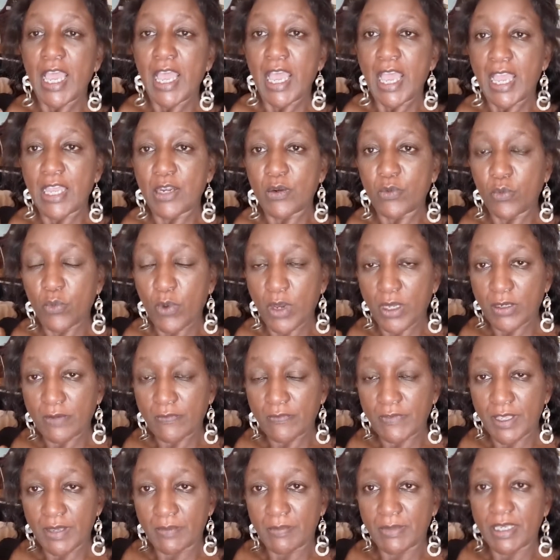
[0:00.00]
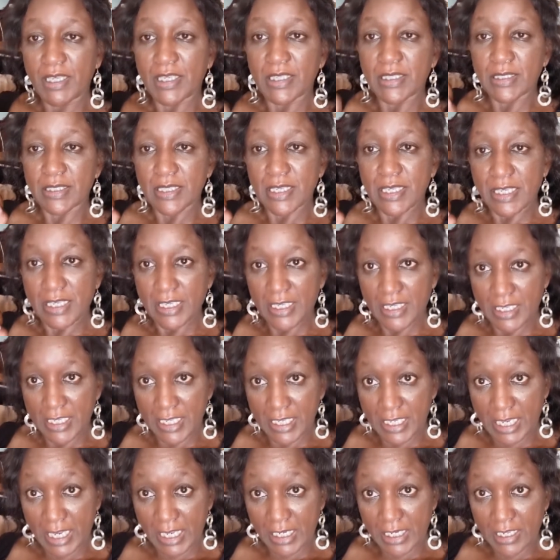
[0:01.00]
And one of them is
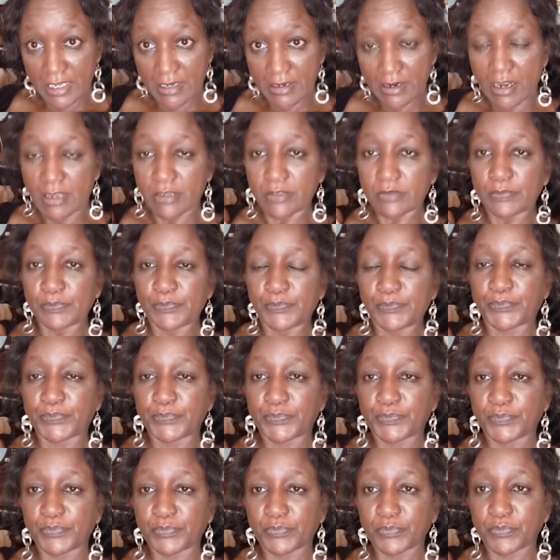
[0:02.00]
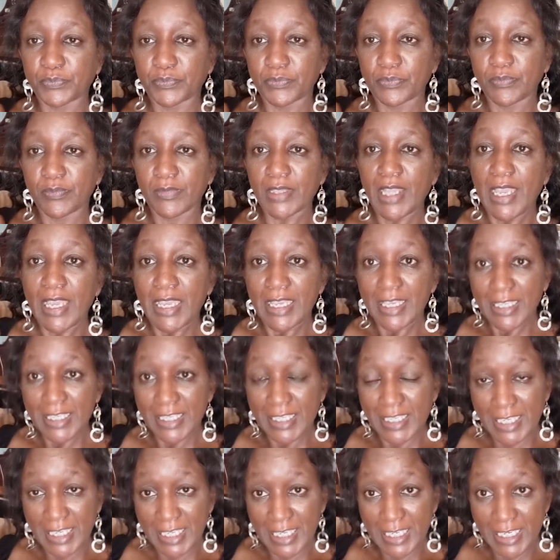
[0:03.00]
iganera,
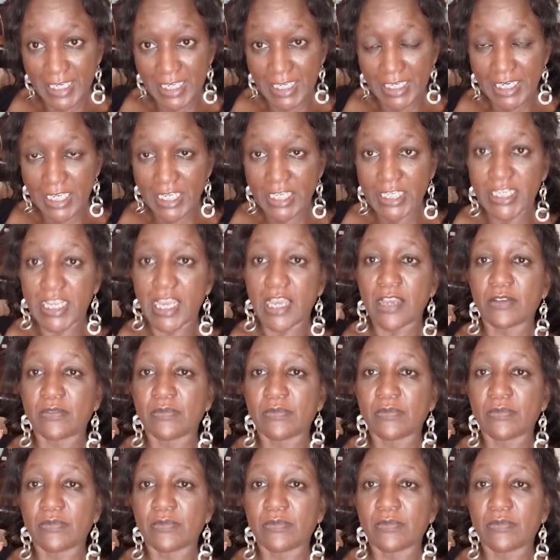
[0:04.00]
kirereria,